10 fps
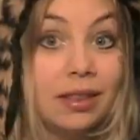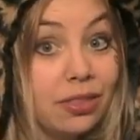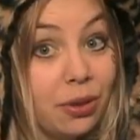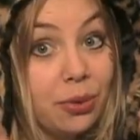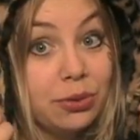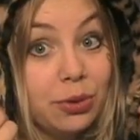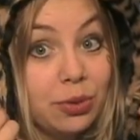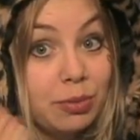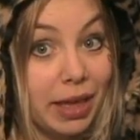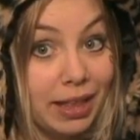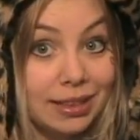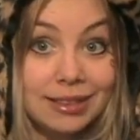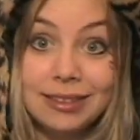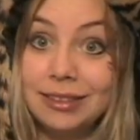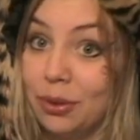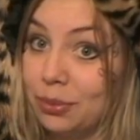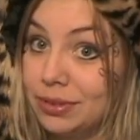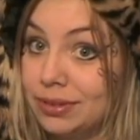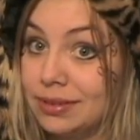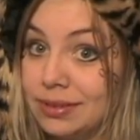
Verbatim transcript: Those who rebel don't.